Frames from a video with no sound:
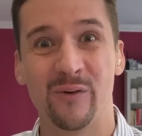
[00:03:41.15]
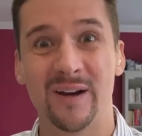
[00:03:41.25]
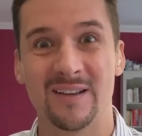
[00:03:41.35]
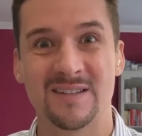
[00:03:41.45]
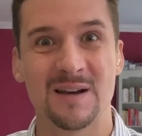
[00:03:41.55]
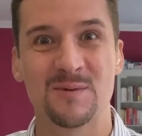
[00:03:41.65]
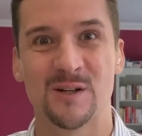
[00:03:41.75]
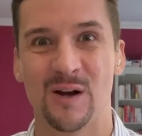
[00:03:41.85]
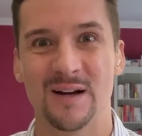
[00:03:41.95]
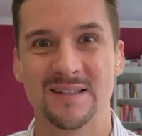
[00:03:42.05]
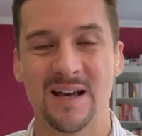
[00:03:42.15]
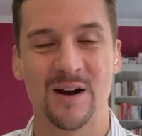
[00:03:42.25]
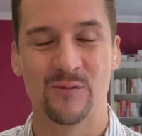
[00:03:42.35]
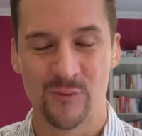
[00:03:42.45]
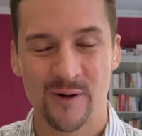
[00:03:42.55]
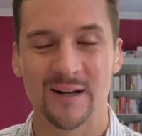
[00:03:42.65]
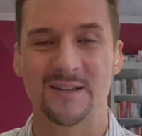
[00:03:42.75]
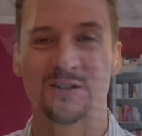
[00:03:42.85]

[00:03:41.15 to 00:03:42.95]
reconceptualize that. Really